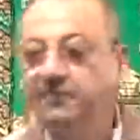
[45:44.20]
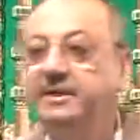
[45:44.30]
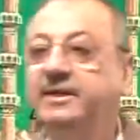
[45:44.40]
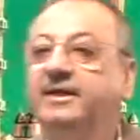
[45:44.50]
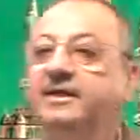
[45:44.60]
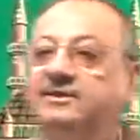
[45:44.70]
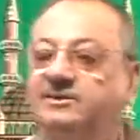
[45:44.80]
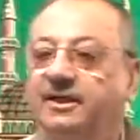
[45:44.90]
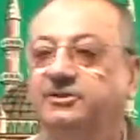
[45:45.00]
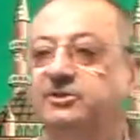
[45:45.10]
meaning is
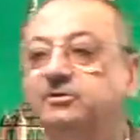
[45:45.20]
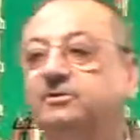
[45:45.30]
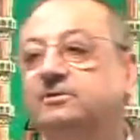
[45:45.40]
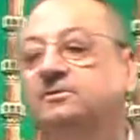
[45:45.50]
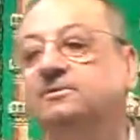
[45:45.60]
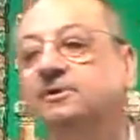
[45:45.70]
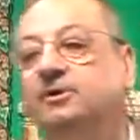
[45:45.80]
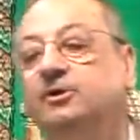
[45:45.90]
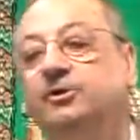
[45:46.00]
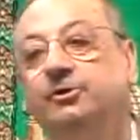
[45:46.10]
that you,
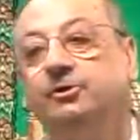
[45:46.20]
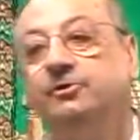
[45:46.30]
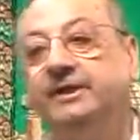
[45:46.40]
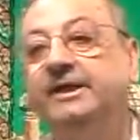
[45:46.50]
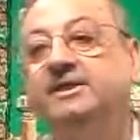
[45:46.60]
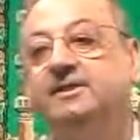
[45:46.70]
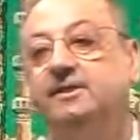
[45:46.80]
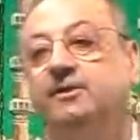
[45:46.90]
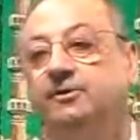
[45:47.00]
you eat,